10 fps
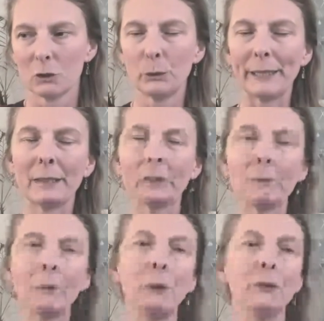
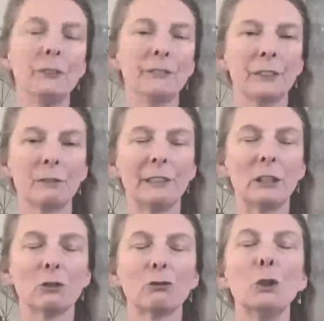wriggle
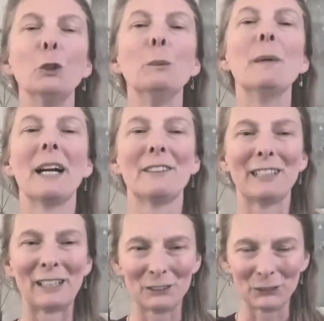room
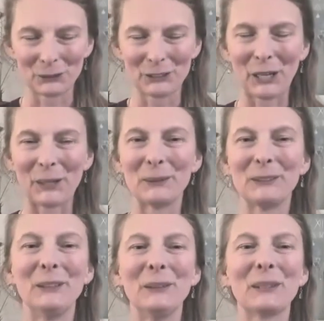around your
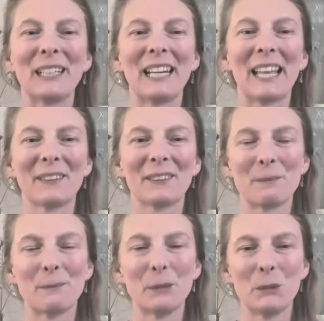toes, and you can let
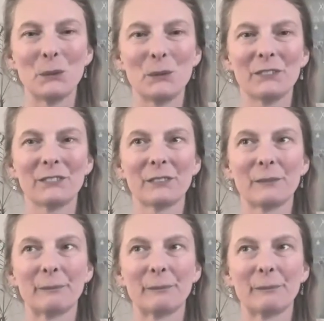them move.